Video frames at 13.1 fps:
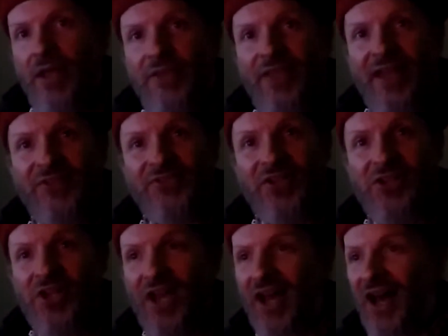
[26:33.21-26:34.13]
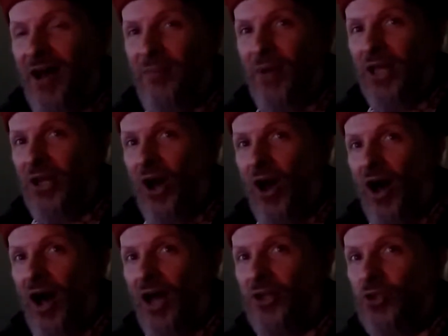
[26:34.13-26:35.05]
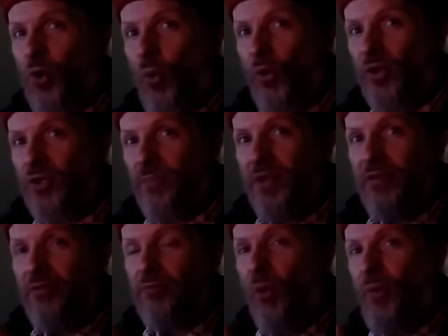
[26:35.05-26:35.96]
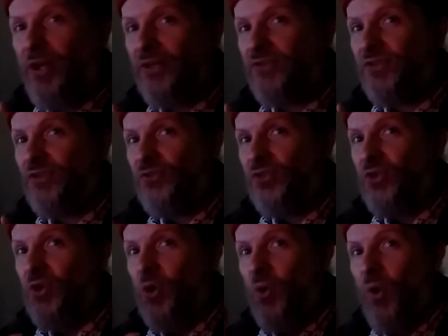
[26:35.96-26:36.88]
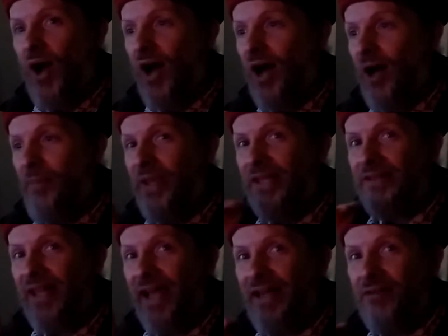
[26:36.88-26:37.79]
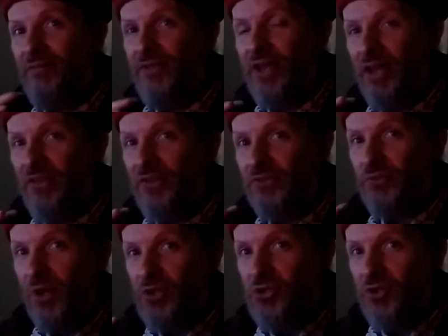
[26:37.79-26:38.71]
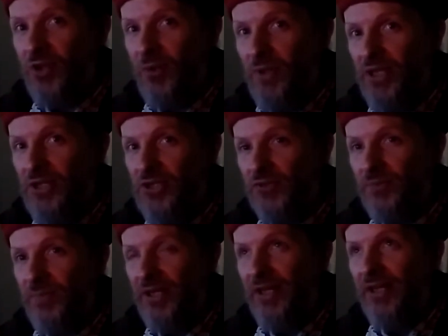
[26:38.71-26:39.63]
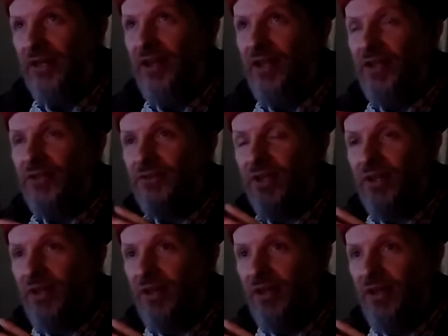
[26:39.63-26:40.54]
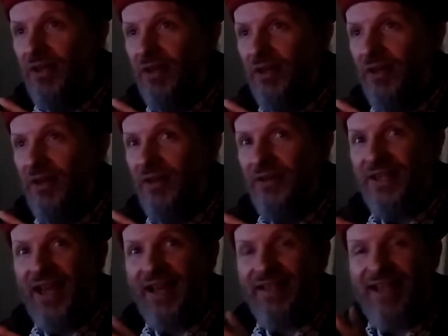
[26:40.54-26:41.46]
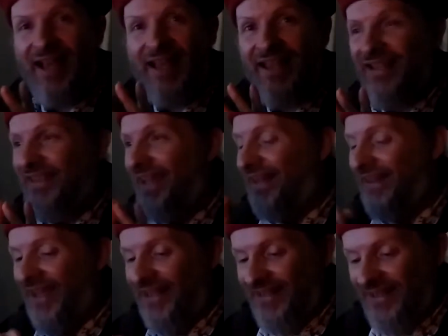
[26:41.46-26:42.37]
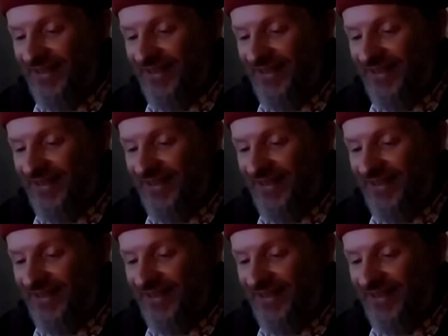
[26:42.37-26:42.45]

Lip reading: That is such an odd chord to be throwing us into in light of the structure that we had just been in. No, yeah, that.